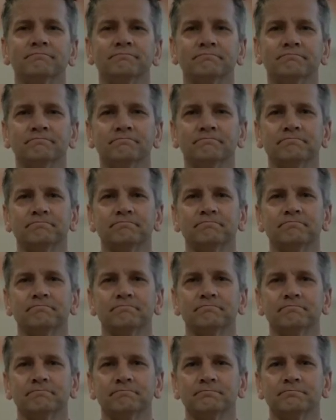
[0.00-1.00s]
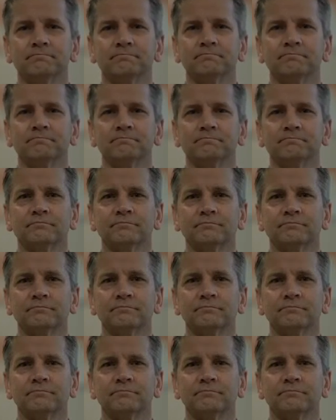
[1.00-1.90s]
(no one is talking)